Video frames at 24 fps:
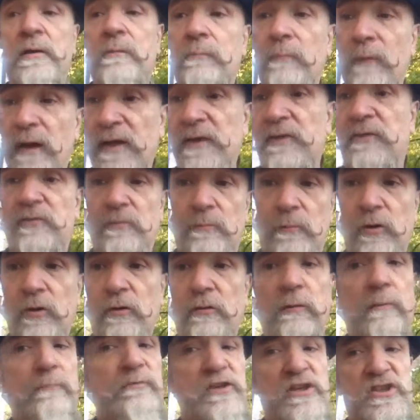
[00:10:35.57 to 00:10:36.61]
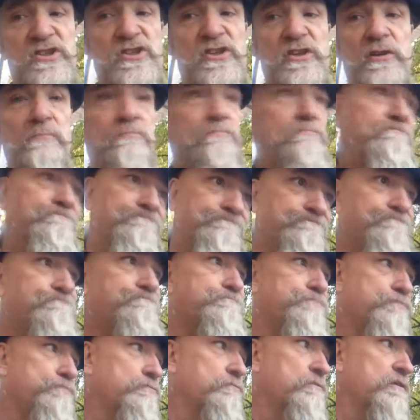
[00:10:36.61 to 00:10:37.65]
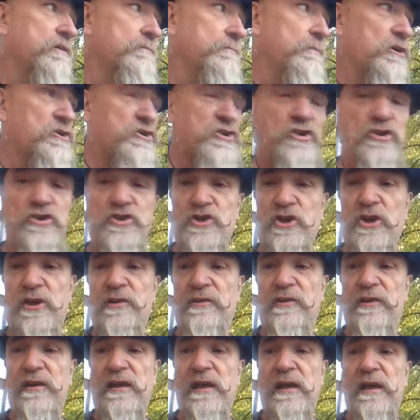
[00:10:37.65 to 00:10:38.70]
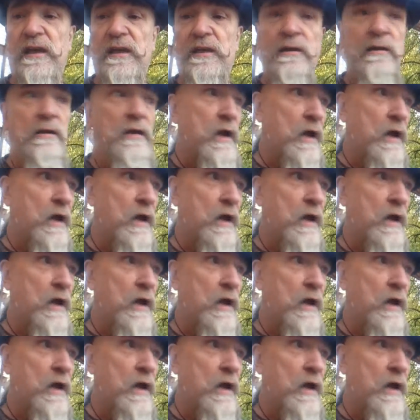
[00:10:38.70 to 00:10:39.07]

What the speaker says: Mind you, tomorrow I'm teaching pretty much a good chunk of the day.